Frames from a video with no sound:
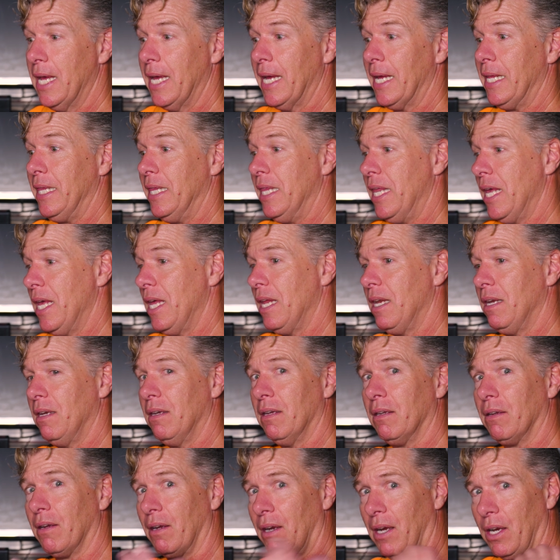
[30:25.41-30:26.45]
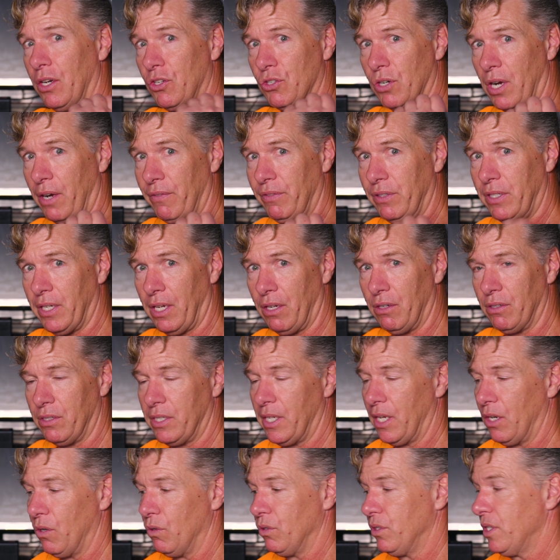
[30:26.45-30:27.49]
And then I'm going to drive it down to
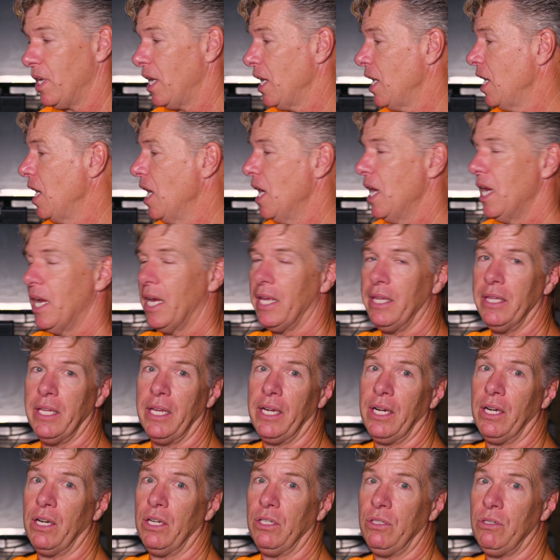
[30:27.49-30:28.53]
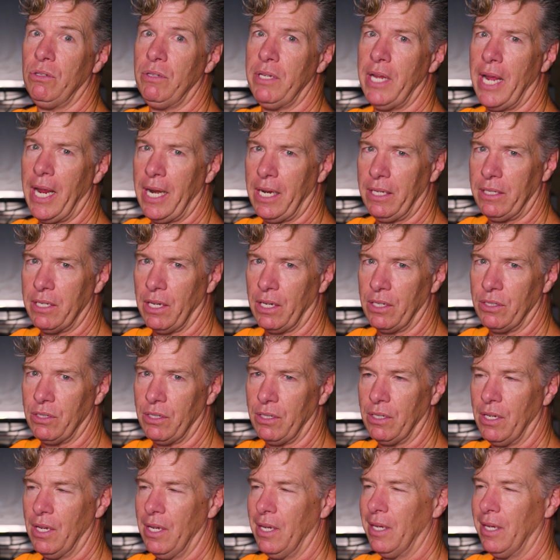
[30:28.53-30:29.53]
San Jose and they're going to do the anodizing.